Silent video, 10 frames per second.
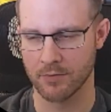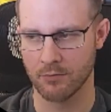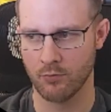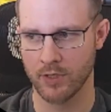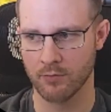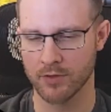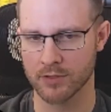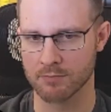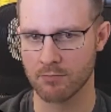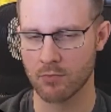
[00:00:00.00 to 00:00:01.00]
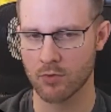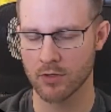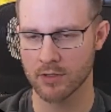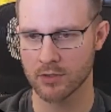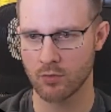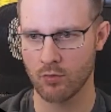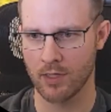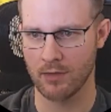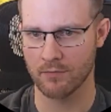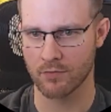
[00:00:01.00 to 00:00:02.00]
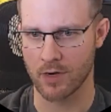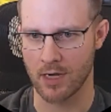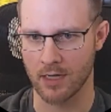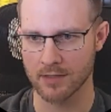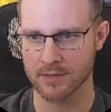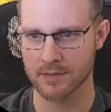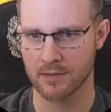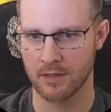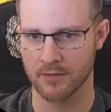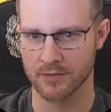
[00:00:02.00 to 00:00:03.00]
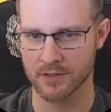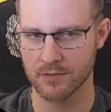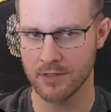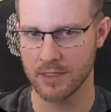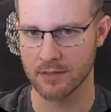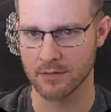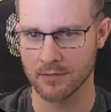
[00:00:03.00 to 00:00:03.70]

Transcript: when there's more than 12 rocks on the screen?